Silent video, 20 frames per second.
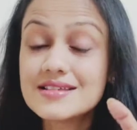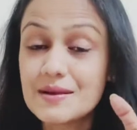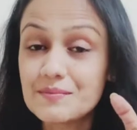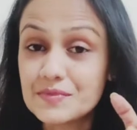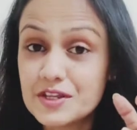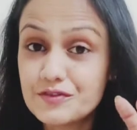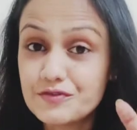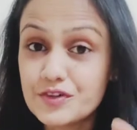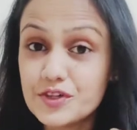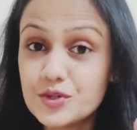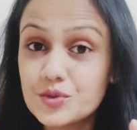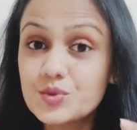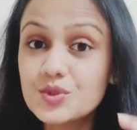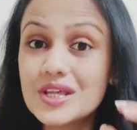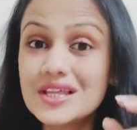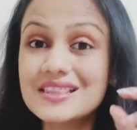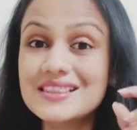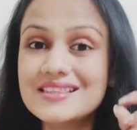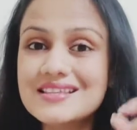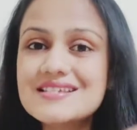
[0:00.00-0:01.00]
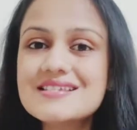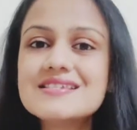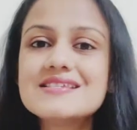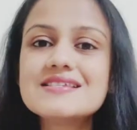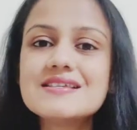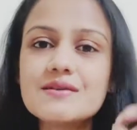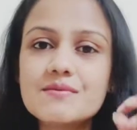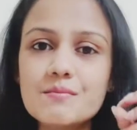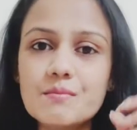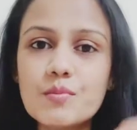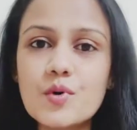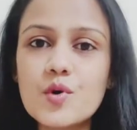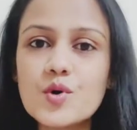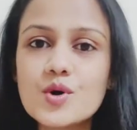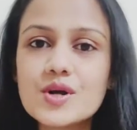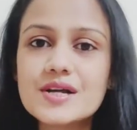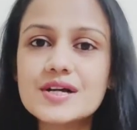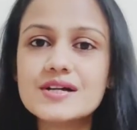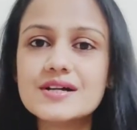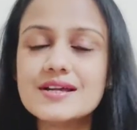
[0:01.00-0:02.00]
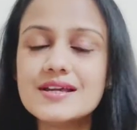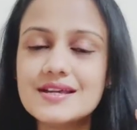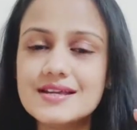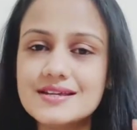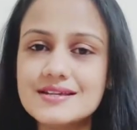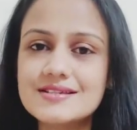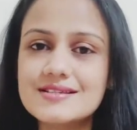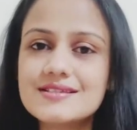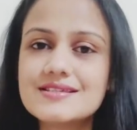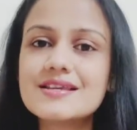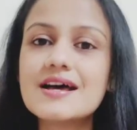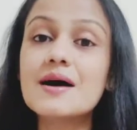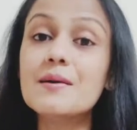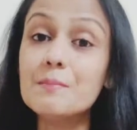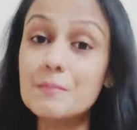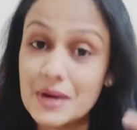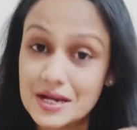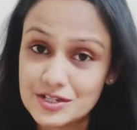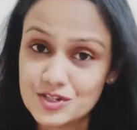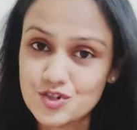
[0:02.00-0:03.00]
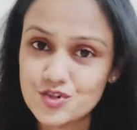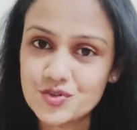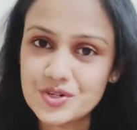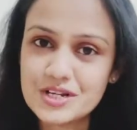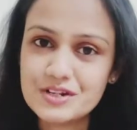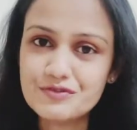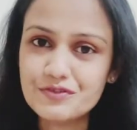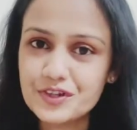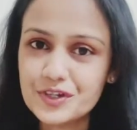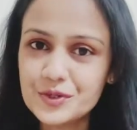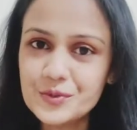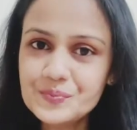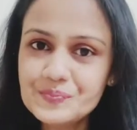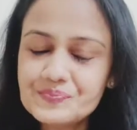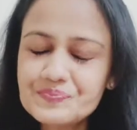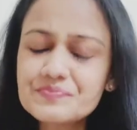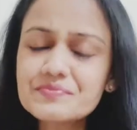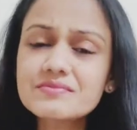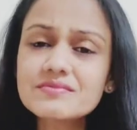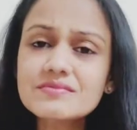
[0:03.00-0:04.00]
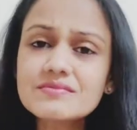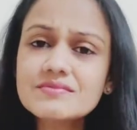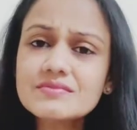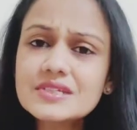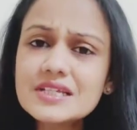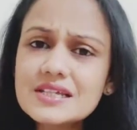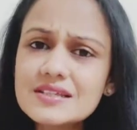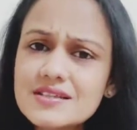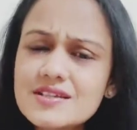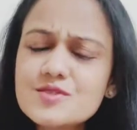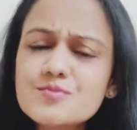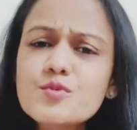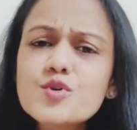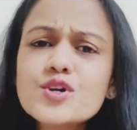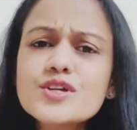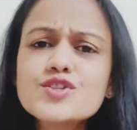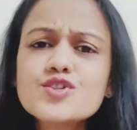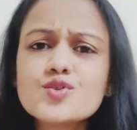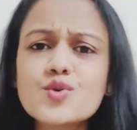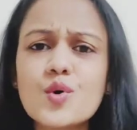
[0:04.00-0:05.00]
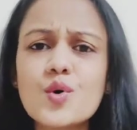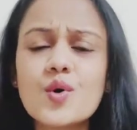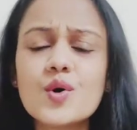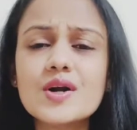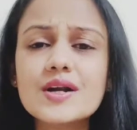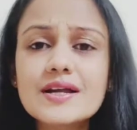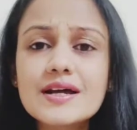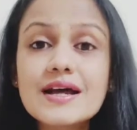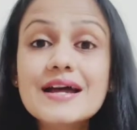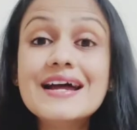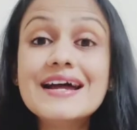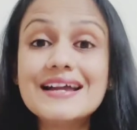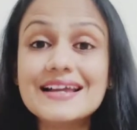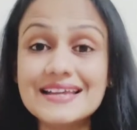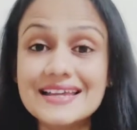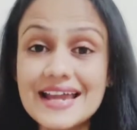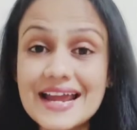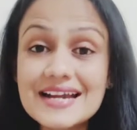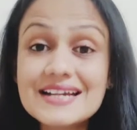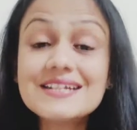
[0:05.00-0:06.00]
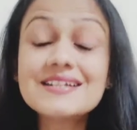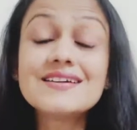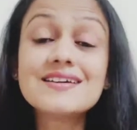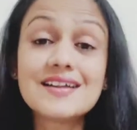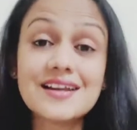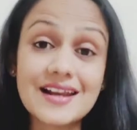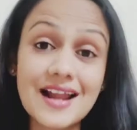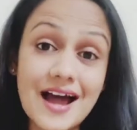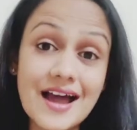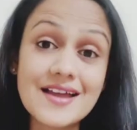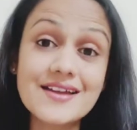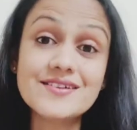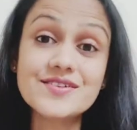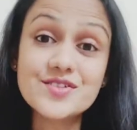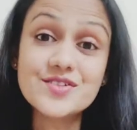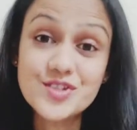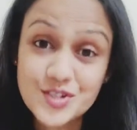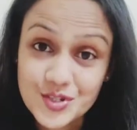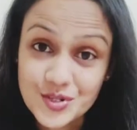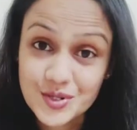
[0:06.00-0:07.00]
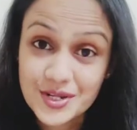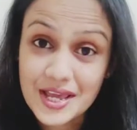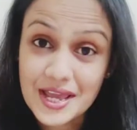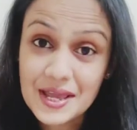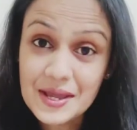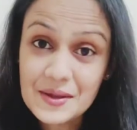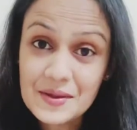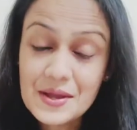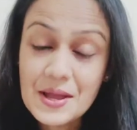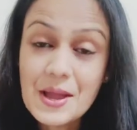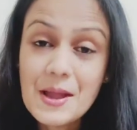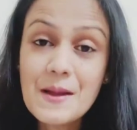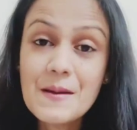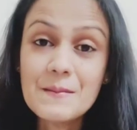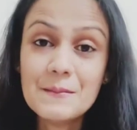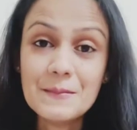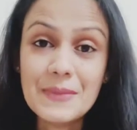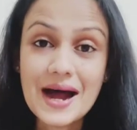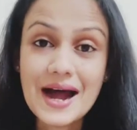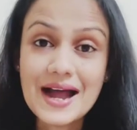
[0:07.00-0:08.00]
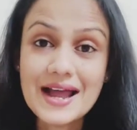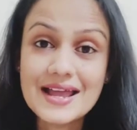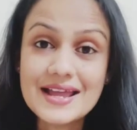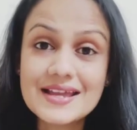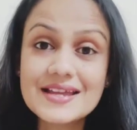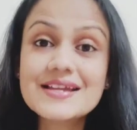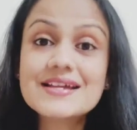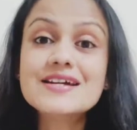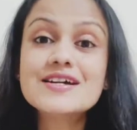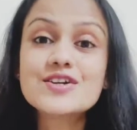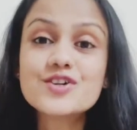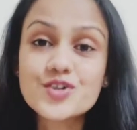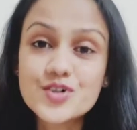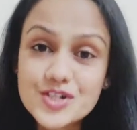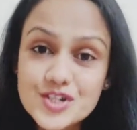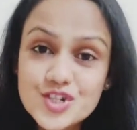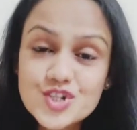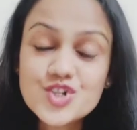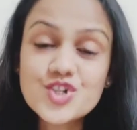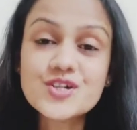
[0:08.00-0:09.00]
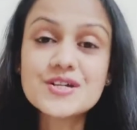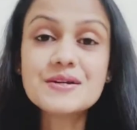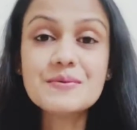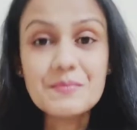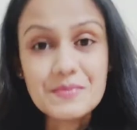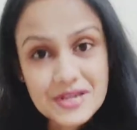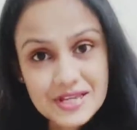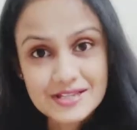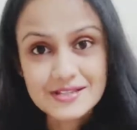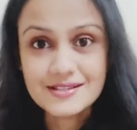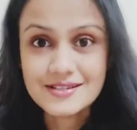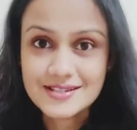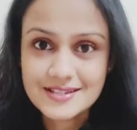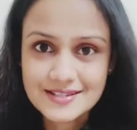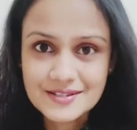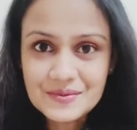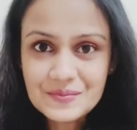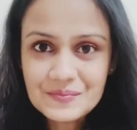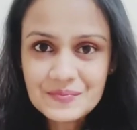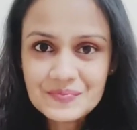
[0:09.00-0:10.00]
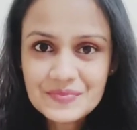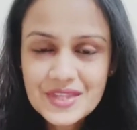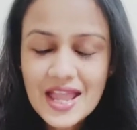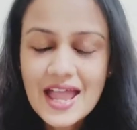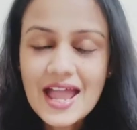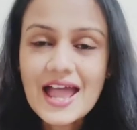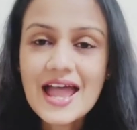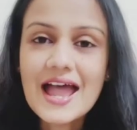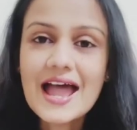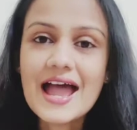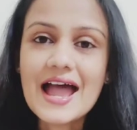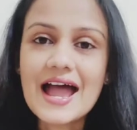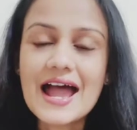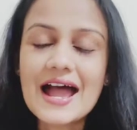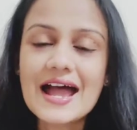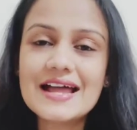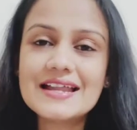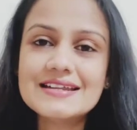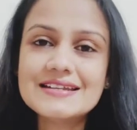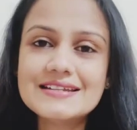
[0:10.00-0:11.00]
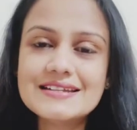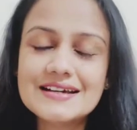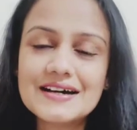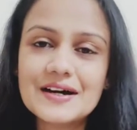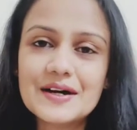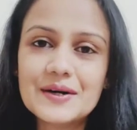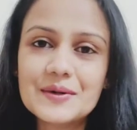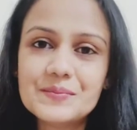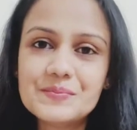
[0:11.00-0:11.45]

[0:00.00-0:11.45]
something for you, then this book is a must read for you. This book is called Get Clients Today by Mickelsen. And